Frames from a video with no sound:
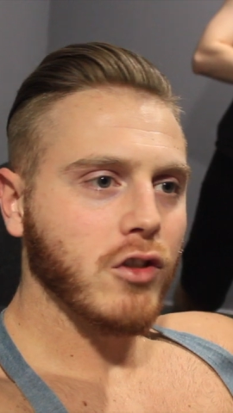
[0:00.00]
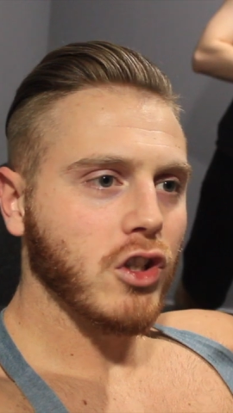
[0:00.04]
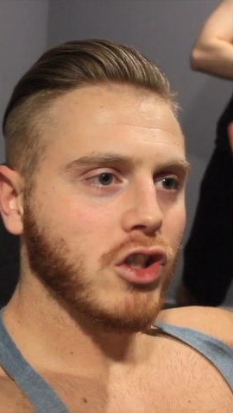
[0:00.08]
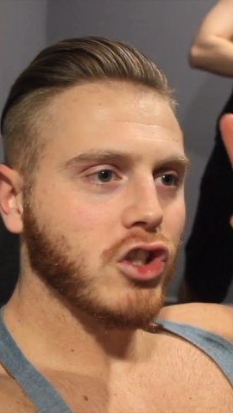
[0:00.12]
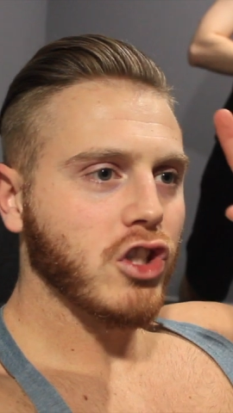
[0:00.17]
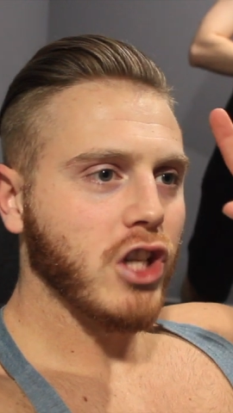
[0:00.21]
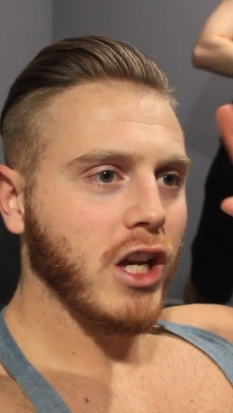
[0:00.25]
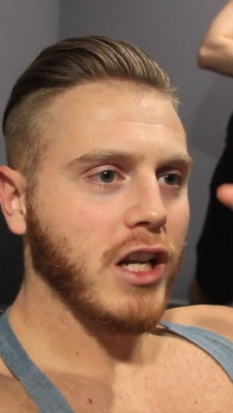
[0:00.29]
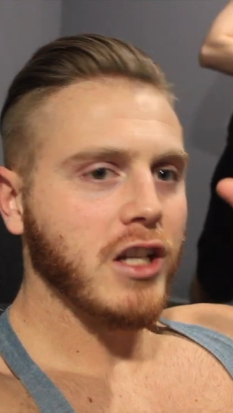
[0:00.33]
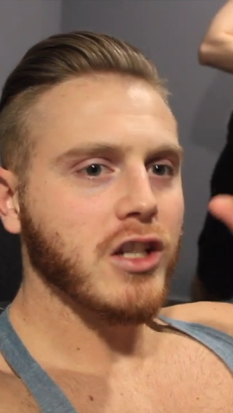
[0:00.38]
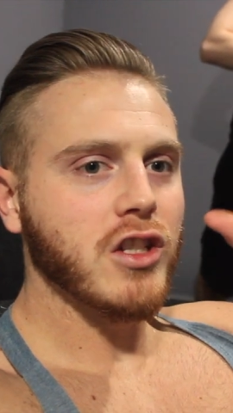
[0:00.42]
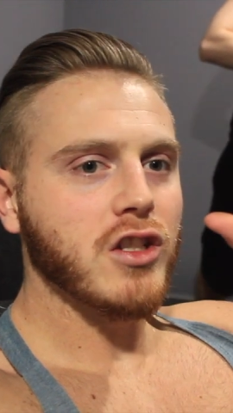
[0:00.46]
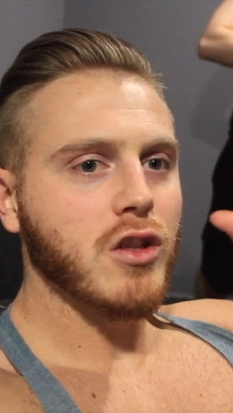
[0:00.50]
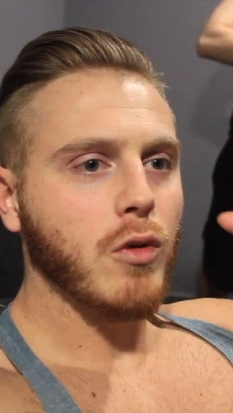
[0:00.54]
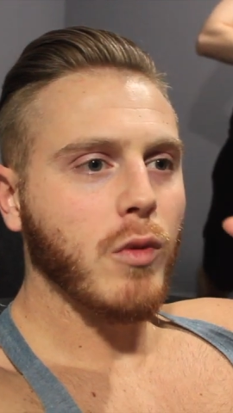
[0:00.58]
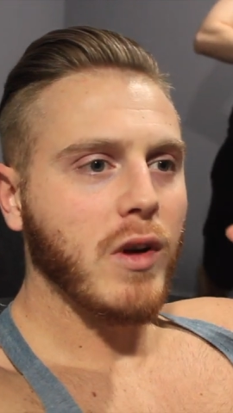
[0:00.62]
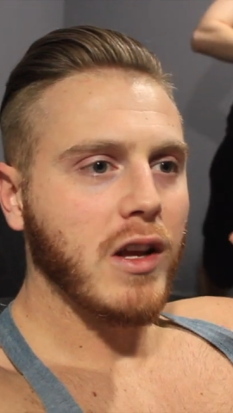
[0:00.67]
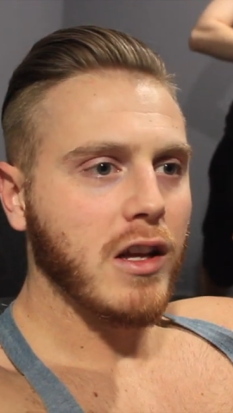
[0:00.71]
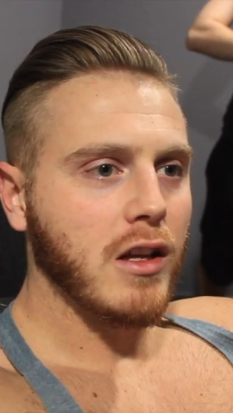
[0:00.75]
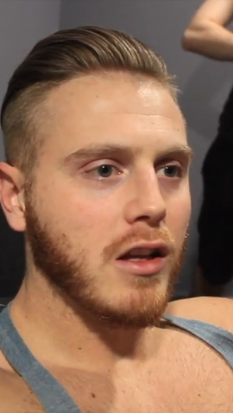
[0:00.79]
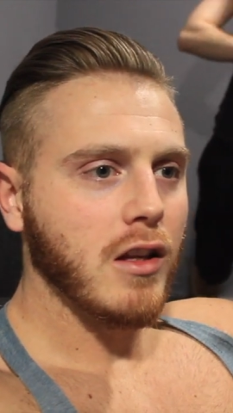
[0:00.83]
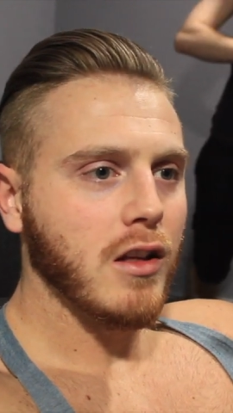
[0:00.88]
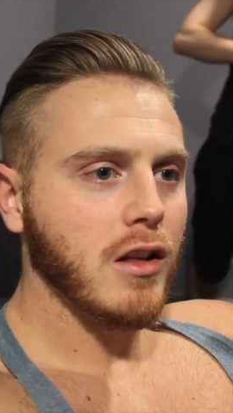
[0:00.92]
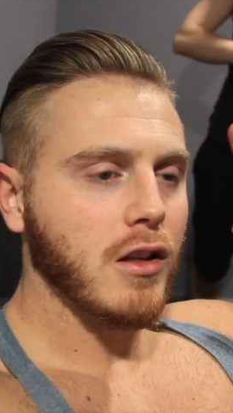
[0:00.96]
just changes the
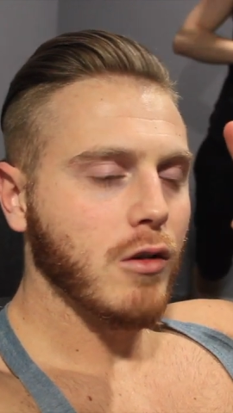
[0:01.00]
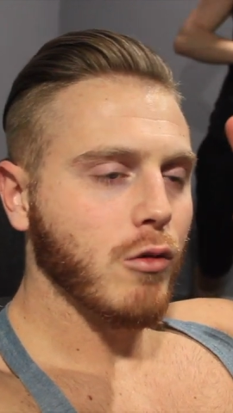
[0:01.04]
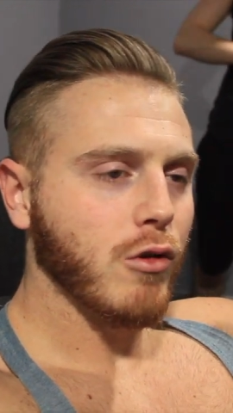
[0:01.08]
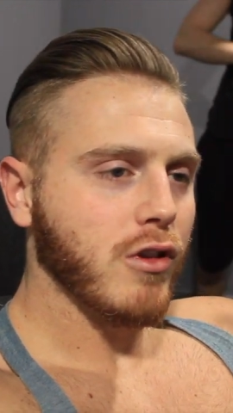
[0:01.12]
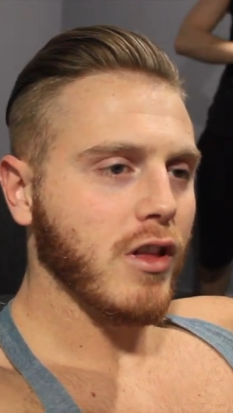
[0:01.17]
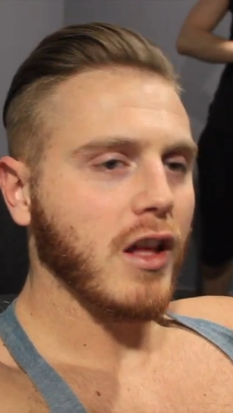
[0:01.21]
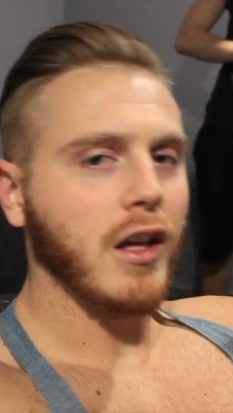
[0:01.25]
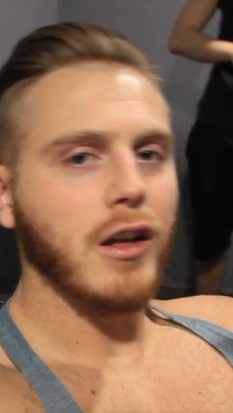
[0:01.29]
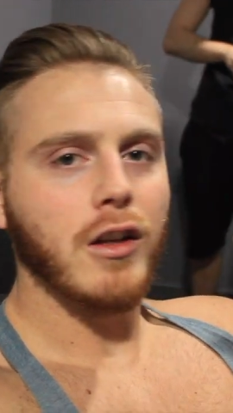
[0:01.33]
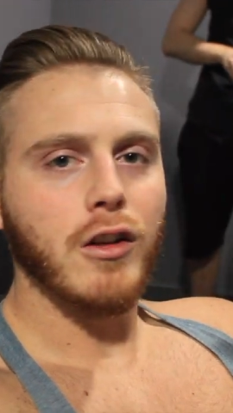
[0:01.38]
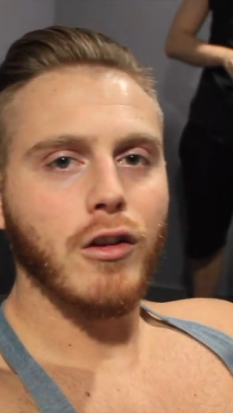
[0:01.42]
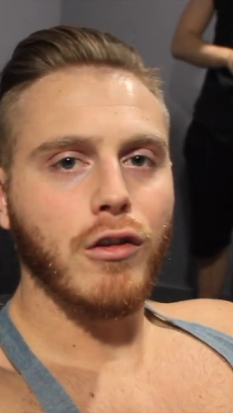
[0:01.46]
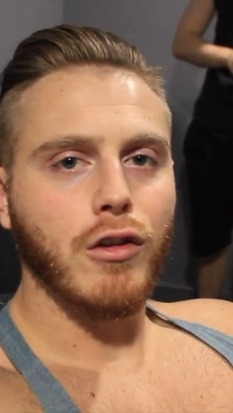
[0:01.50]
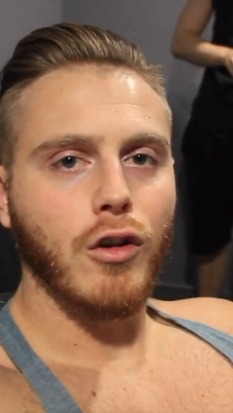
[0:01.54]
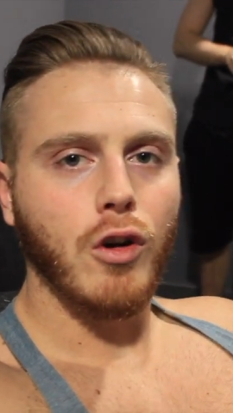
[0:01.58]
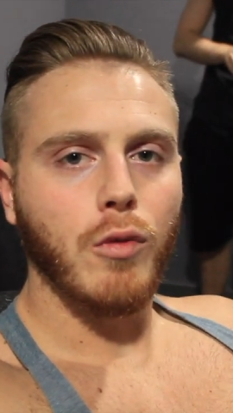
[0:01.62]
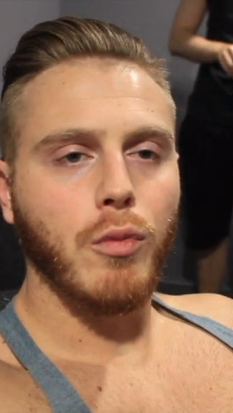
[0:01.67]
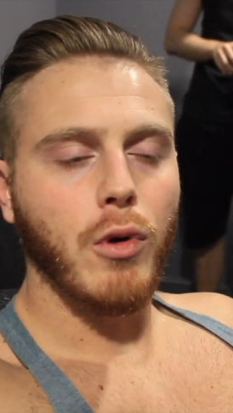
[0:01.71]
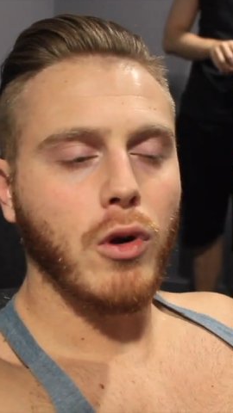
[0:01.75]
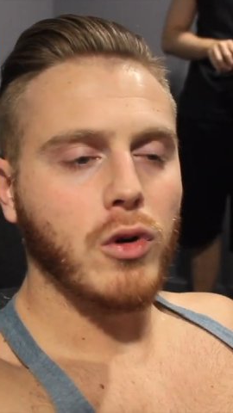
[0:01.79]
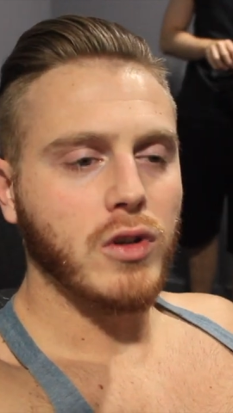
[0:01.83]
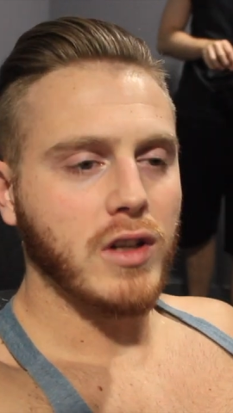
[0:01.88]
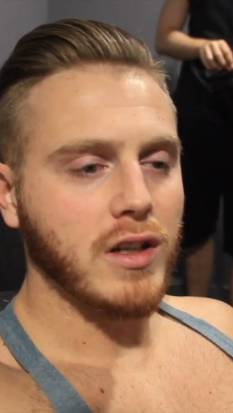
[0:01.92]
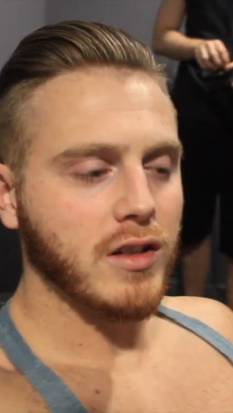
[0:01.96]
way you think and your thought
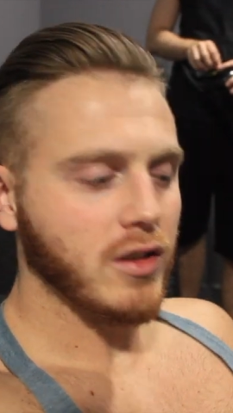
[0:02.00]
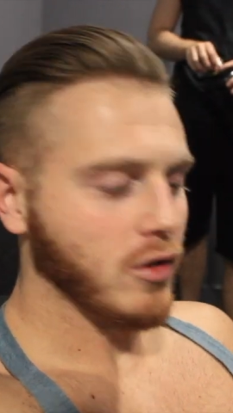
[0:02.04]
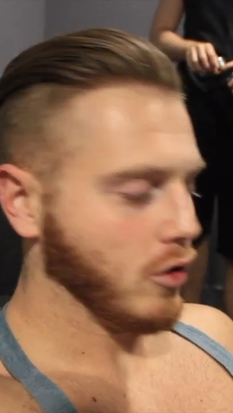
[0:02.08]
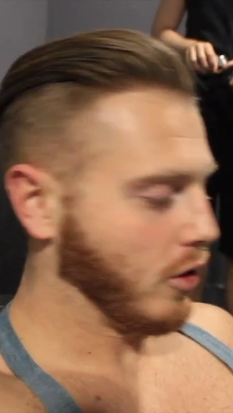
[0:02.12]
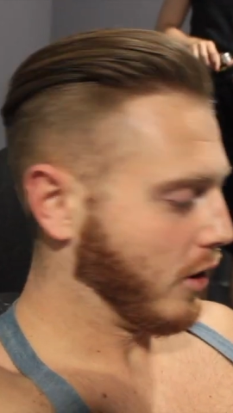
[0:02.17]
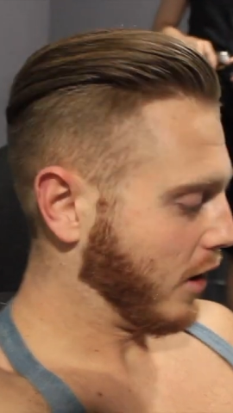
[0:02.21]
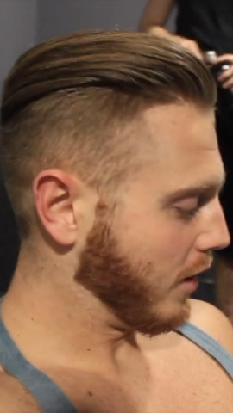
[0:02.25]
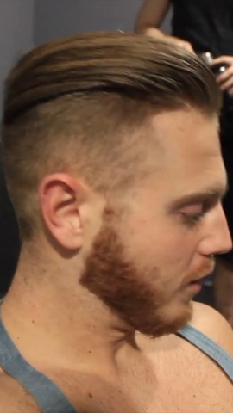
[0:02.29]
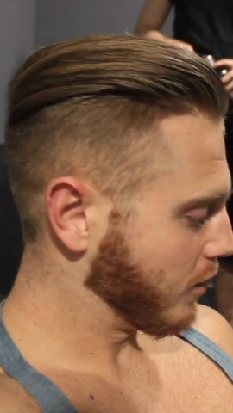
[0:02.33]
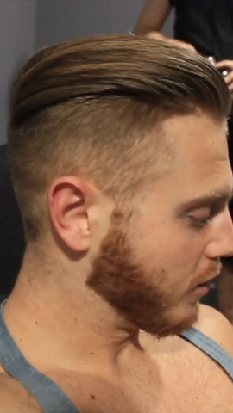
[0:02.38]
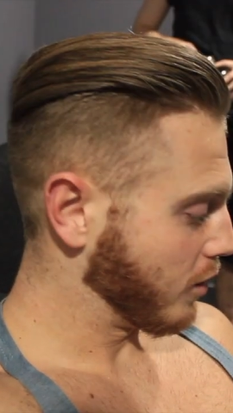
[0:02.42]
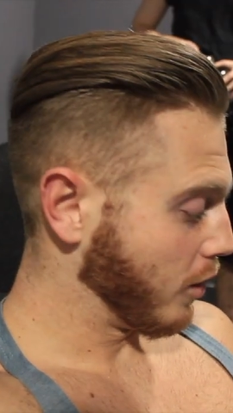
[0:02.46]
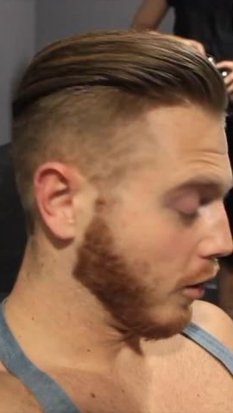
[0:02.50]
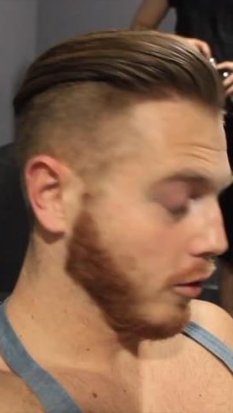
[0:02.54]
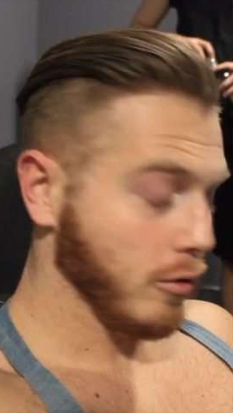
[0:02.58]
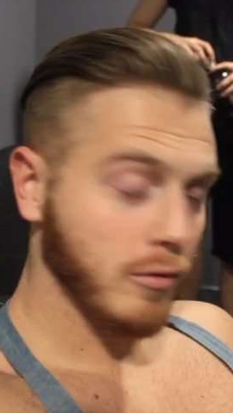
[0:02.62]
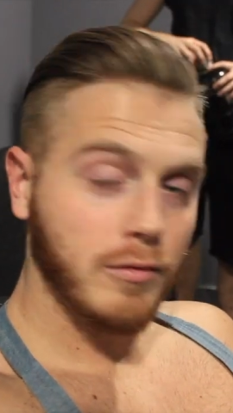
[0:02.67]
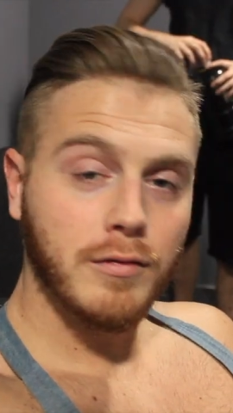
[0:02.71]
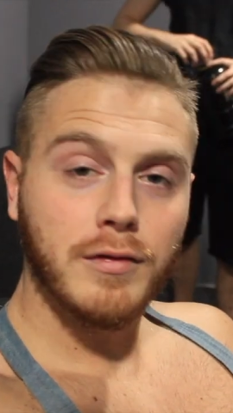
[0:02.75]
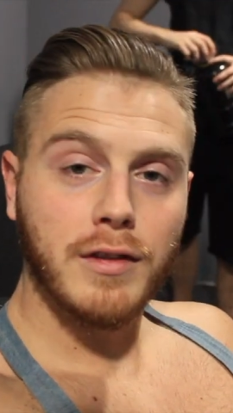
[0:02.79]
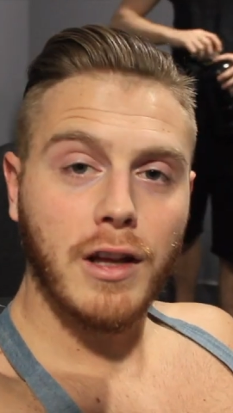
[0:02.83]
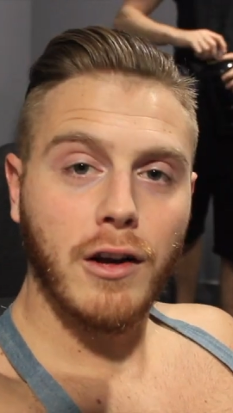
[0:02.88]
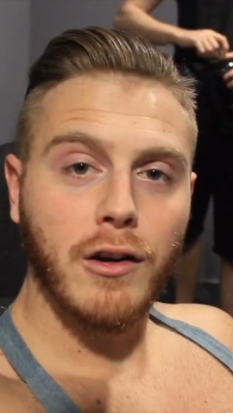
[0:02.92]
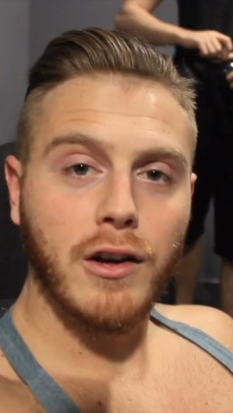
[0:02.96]
process and all that.
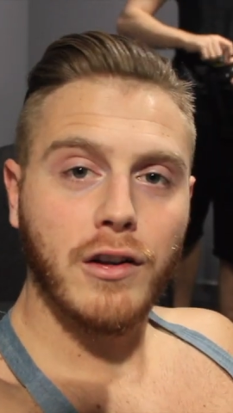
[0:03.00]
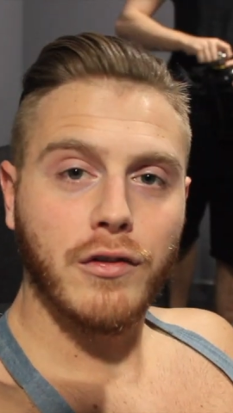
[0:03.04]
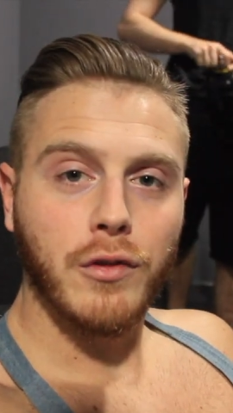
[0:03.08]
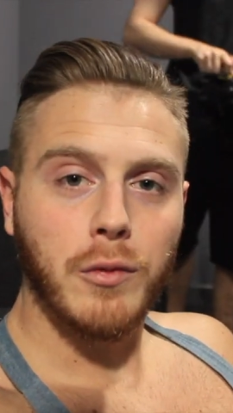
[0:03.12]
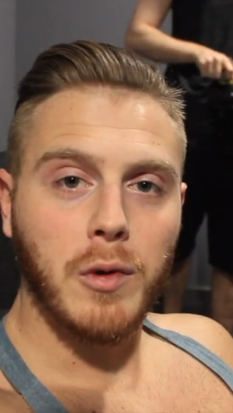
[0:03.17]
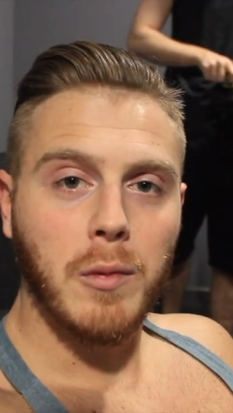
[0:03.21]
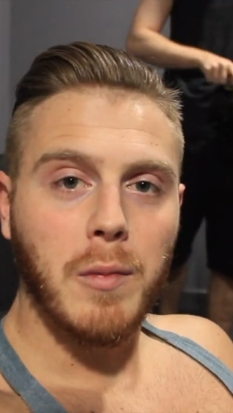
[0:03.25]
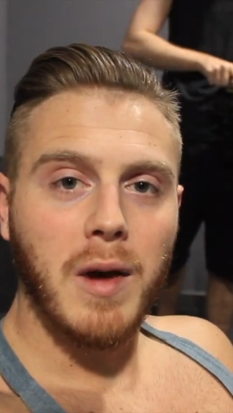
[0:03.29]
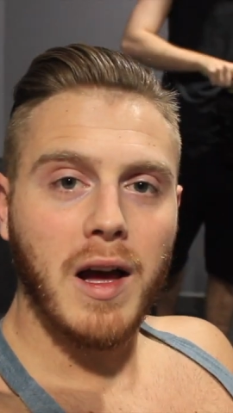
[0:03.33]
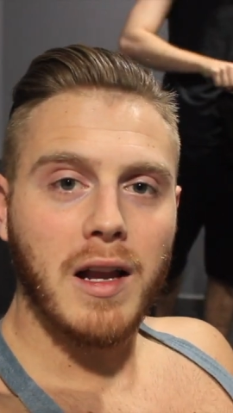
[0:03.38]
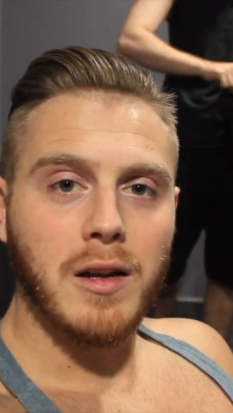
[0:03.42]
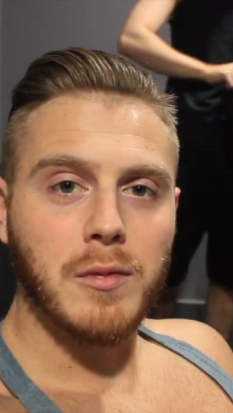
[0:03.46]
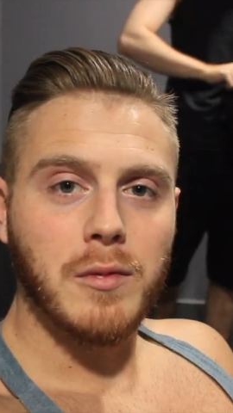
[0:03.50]
So there it is from the man